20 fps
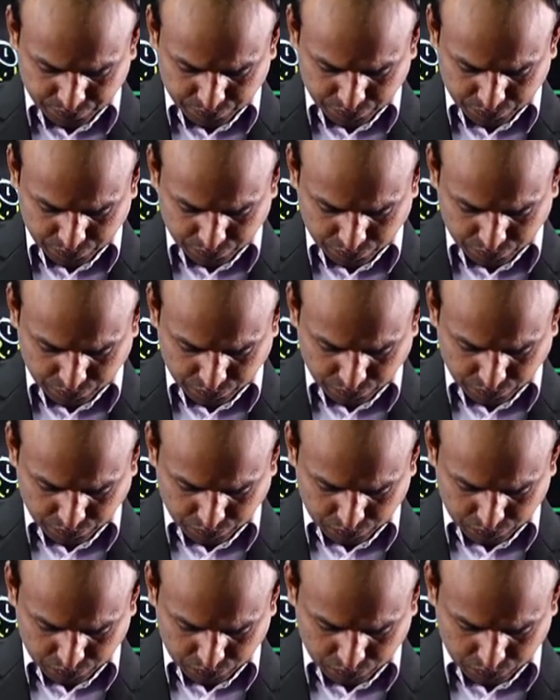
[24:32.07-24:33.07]

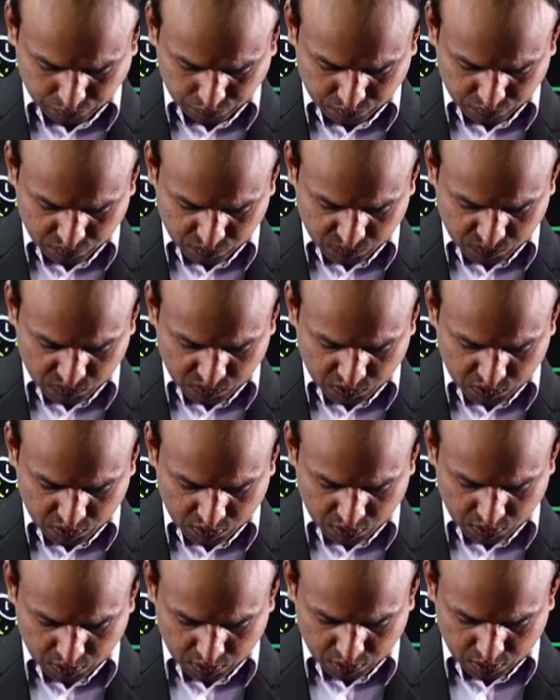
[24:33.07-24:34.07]

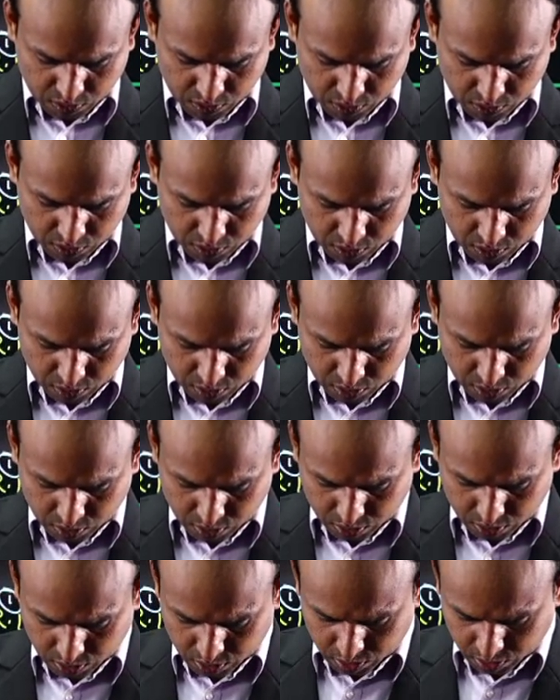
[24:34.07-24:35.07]

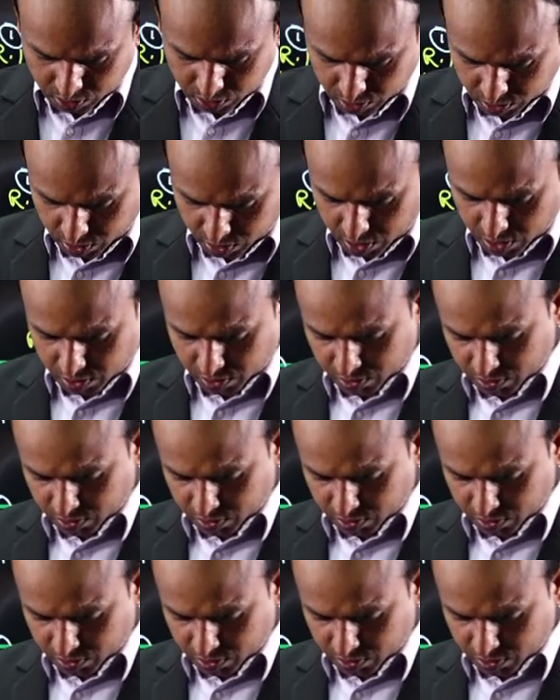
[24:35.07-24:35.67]
[no speech]